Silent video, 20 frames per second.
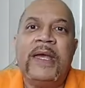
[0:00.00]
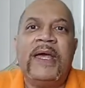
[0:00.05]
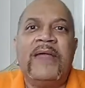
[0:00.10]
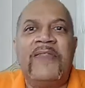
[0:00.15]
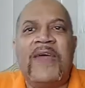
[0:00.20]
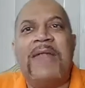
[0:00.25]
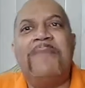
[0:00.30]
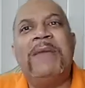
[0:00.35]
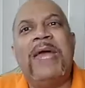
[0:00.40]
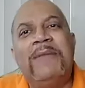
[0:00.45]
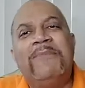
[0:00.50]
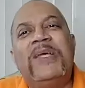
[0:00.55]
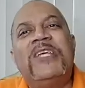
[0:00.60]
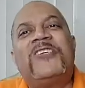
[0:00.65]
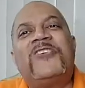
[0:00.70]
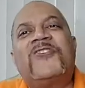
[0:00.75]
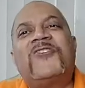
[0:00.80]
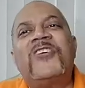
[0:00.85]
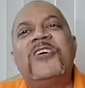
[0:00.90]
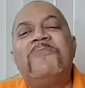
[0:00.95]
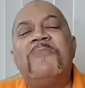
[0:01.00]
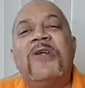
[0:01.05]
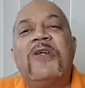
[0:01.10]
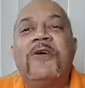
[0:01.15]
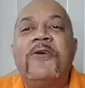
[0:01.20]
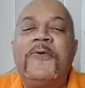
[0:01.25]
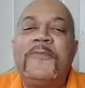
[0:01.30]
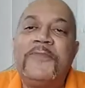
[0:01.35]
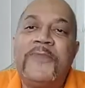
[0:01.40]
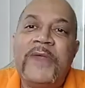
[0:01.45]
that may be similar
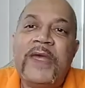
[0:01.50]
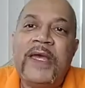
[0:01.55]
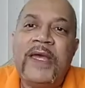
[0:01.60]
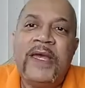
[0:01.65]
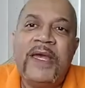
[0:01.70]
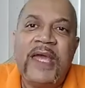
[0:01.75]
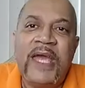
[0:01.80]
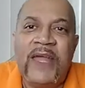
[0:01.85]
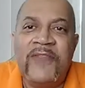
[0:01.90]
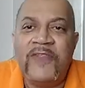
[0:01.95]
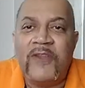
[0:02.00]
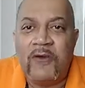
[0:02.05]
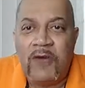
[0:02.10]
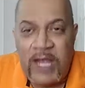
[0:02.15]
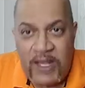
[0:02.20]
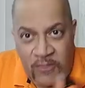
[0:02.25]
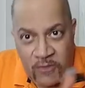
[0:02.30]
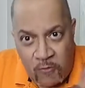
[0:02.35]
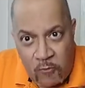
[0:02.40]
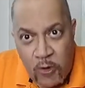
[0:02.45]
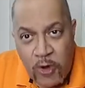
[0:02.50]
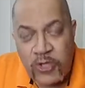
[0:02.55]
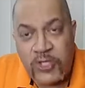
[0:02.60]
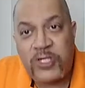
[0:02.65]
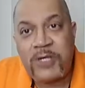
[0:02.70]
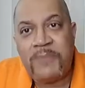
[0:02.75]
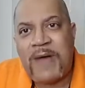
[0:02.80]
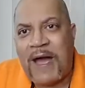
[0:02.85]
in the worship.